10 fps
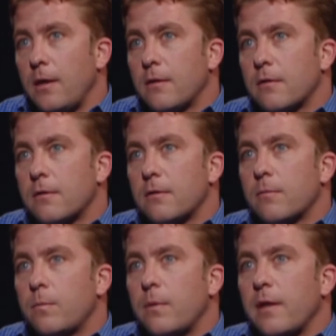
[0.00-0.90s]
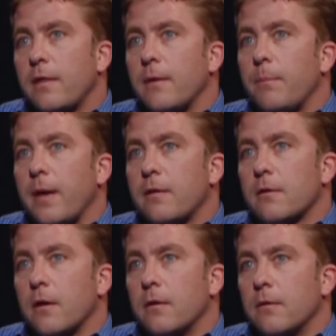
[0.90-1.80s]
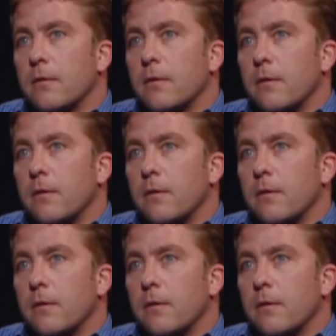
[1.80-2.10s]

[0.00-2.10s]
it's, I think, based on